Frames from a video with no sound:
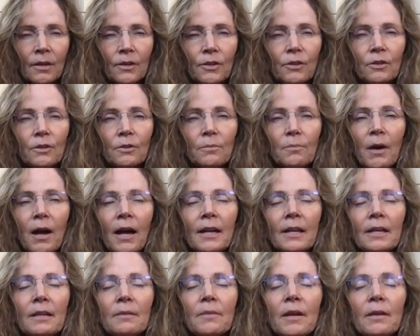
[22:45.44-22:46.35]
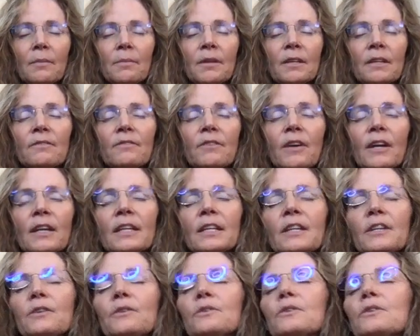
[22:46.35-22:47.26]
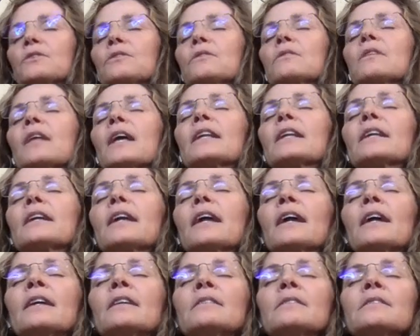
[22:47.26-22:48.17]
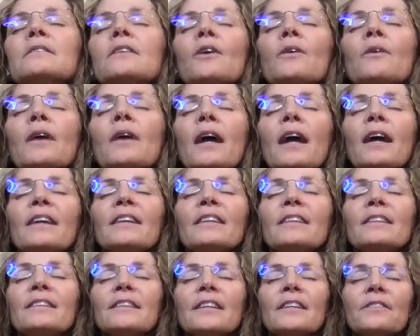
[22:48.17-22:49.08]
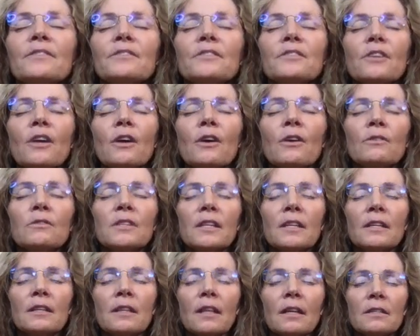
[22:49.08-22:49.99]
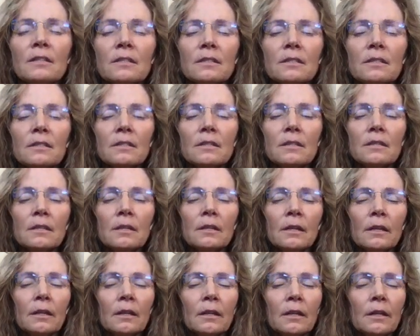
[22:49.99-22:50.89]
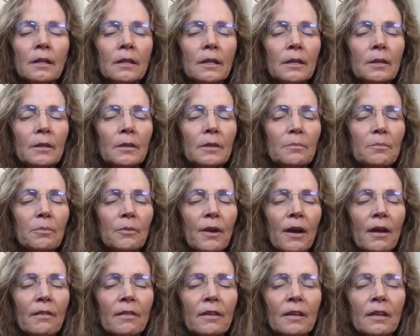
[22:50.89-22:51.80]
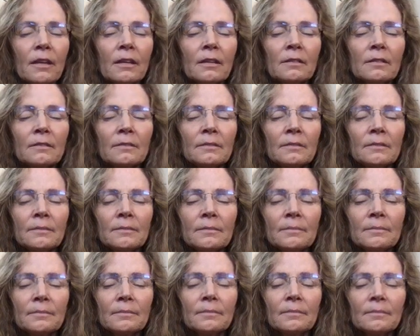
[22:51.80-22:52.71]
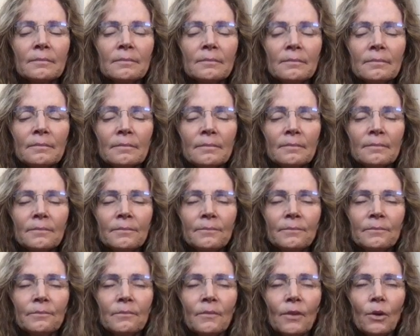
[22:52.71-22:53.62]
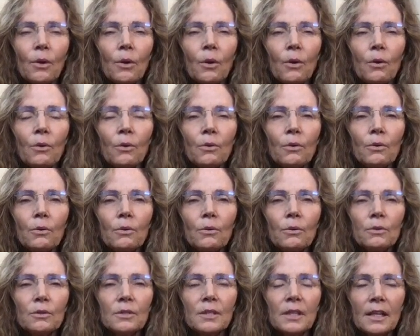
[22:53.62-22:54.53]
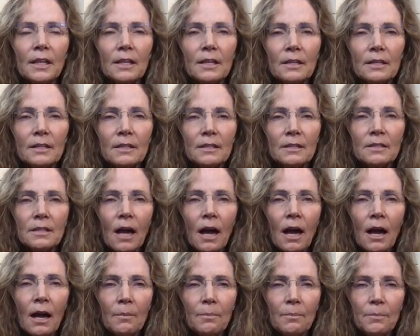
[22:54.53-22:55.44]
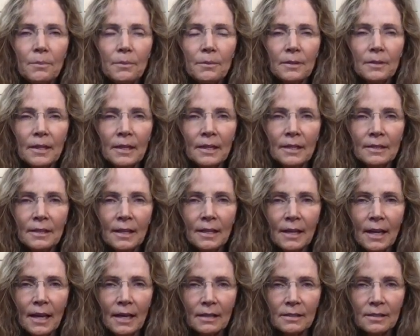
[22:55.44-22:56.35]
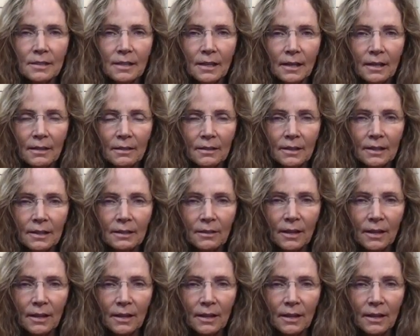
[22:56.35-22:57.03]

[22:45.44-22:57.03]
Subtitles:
Your body may be inviting you to do that again. Go ahead, and if so, take that deep breath in, holding it at the top, and then exhaling,